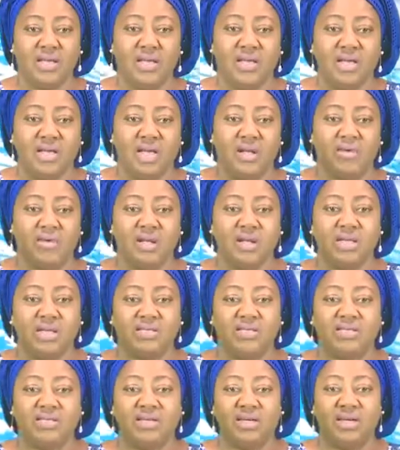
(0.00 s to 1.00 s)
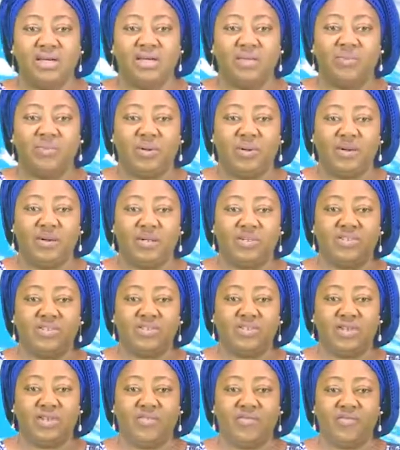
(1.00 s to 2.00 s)
A release signed by
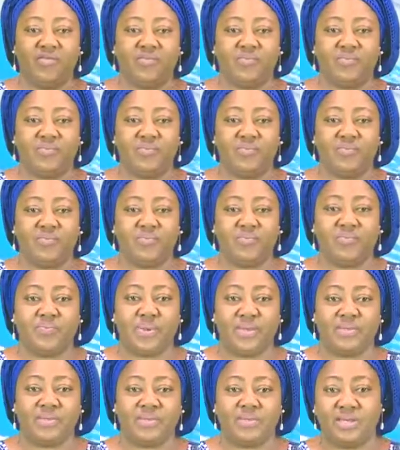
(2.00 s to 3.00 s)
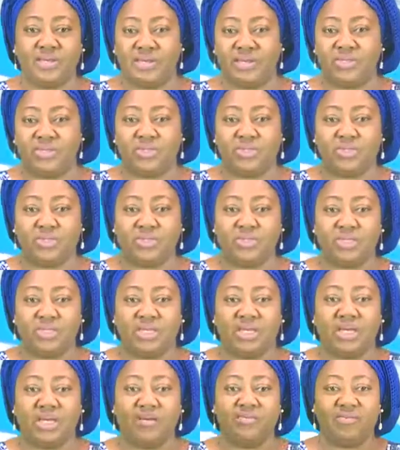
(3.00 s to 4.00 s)
Chief Press Secretary to the
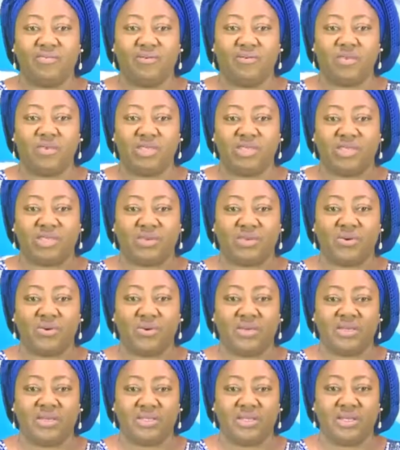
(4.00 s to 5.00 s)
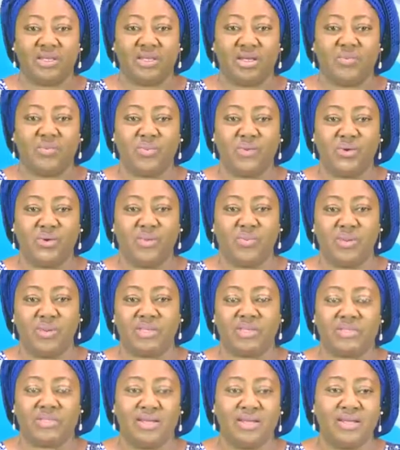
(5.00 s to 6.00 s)
Governor, Mr. Christian Aburime,
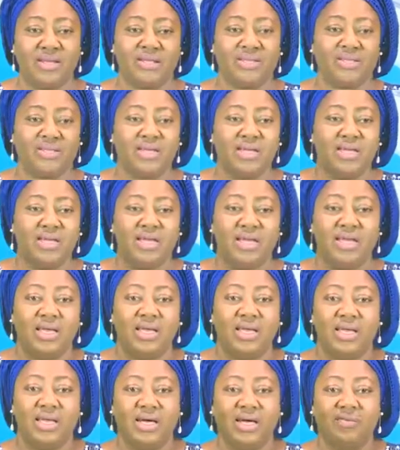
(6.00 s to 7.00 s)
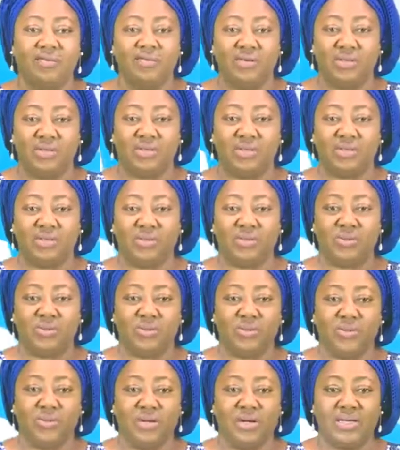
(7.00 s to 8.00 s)
said Governor
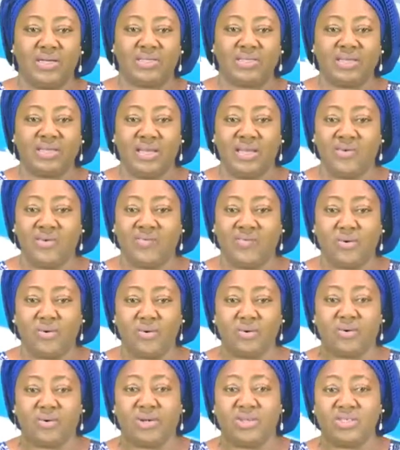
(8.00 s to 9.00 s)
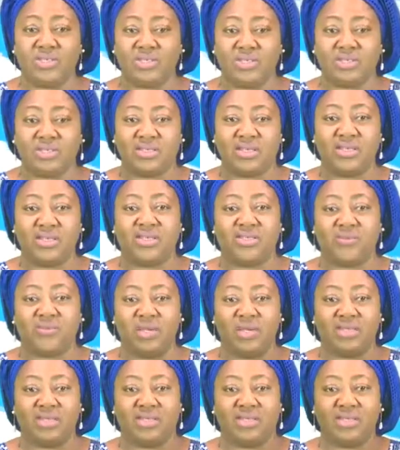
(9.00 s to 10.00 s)
Soludo has therefore graciously
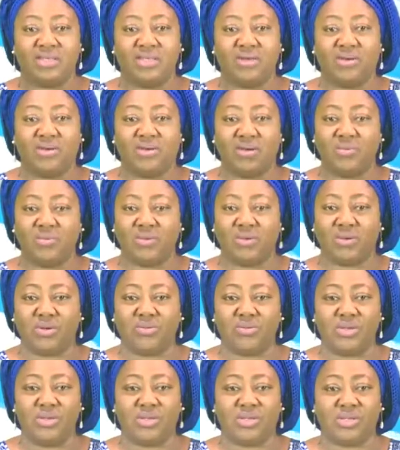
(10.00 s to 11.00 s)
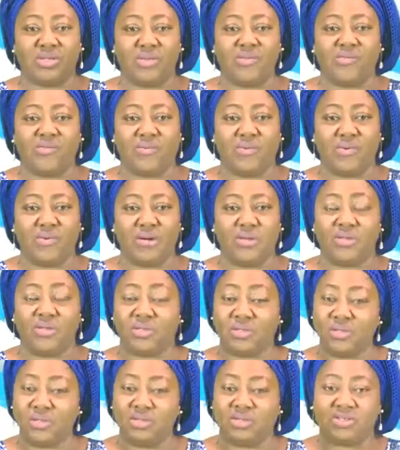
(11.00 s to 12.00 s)
directed the Honorable Commissioner for
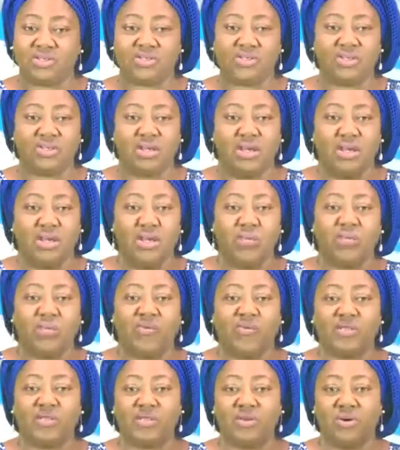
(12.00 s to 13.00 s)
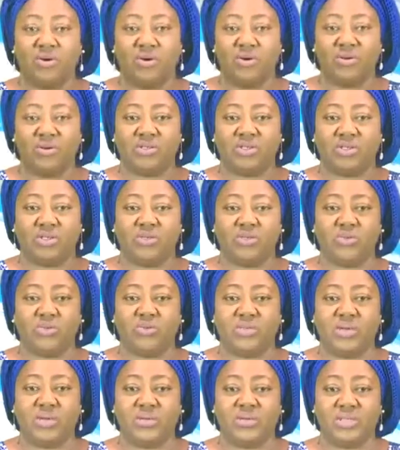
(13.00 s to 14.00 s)
Education, Professor Ngozi
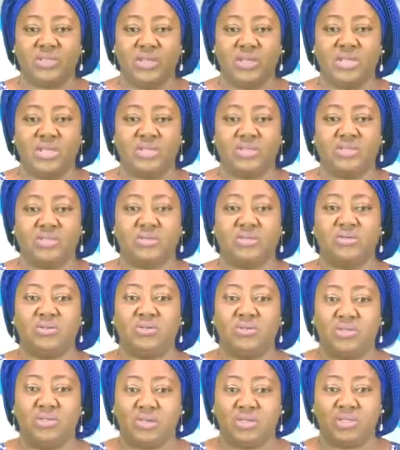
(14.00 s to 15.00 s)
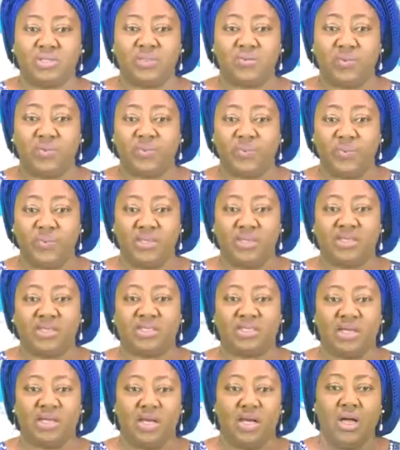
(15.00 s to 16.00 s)
Chuma-Udeh, to conduct a
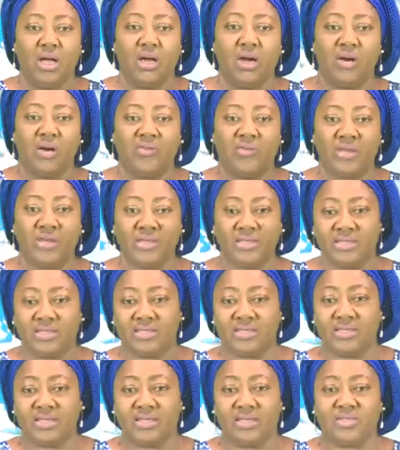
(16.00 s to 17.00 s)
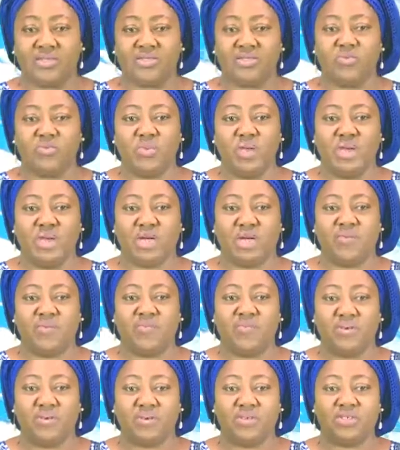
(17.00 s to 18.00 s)
repeat of the exercise to make up
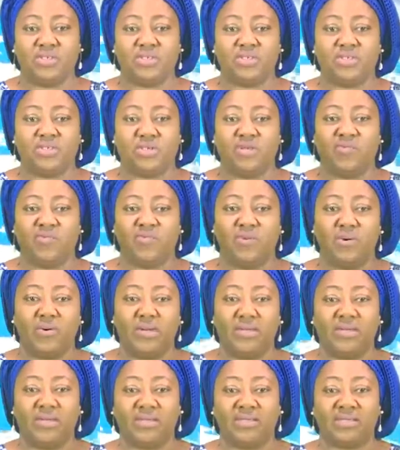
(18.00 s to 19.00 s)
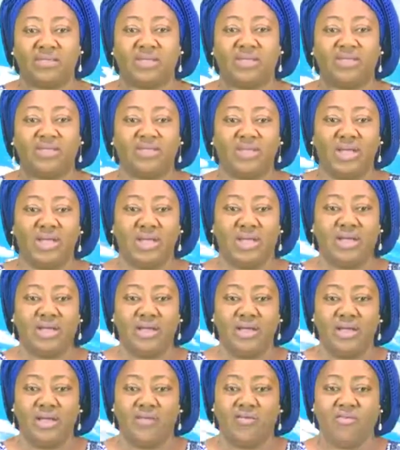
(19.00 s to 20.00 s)
for the shortfall in the Saturday
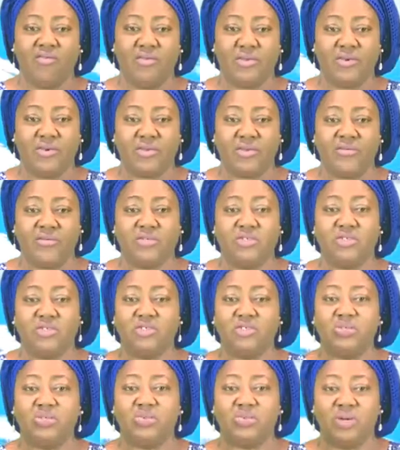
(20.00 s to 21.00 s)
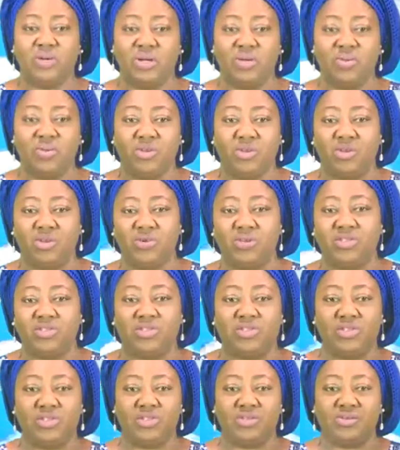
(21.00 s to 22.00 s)
4th of June preliminary
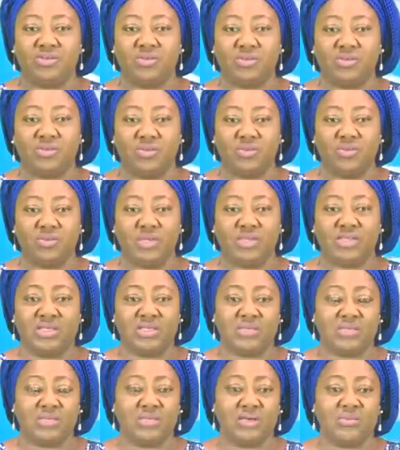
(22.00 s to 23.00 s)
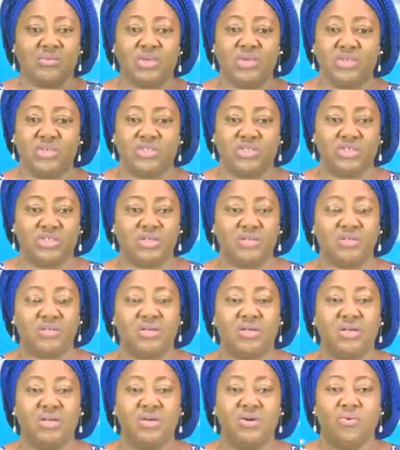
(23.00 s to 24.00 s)
teachers recruitment examination.
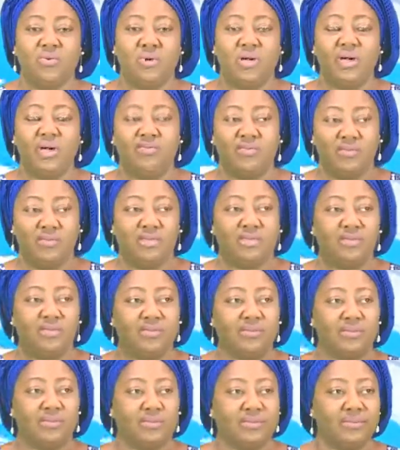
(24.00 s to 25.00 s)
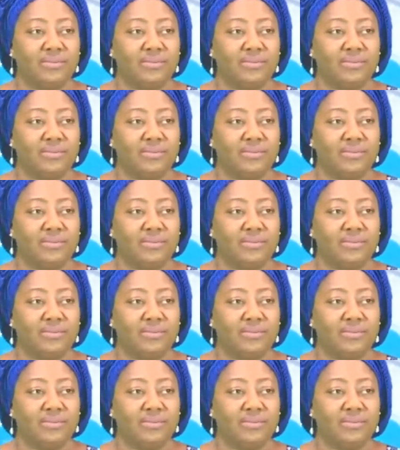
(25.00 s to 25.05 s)
We have details.